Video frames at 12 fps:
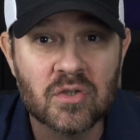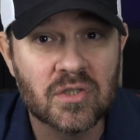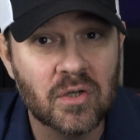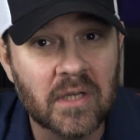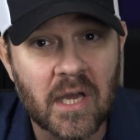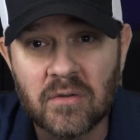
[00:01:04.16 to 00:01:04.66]

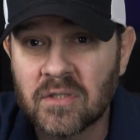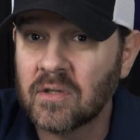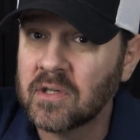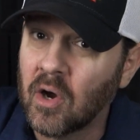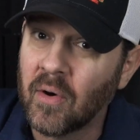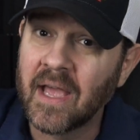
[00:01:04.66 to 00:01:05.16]

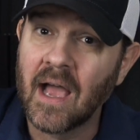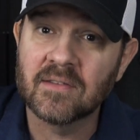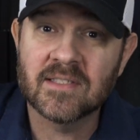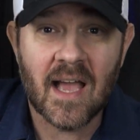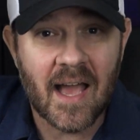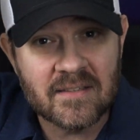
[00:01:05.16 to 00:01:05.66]
studio A
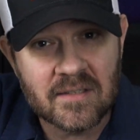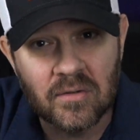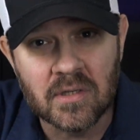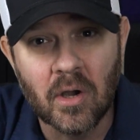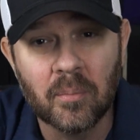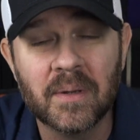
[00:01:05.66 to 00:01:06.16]
outside,
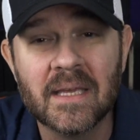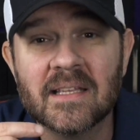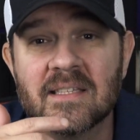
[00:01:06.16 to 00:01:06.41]
Studio B